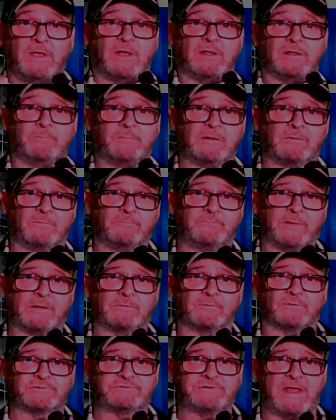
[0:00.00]
and the minimum
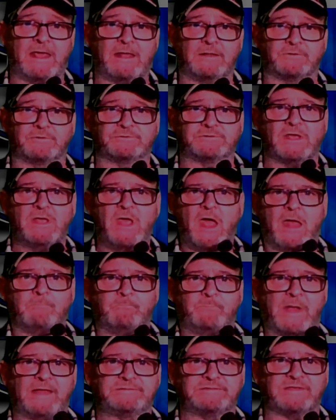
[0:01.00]
federal standards
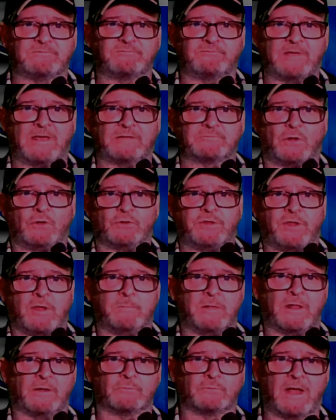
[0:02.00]
and basic federal
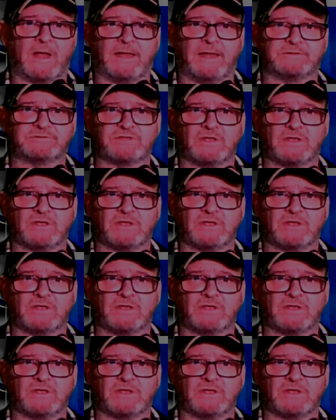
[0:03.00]
human rights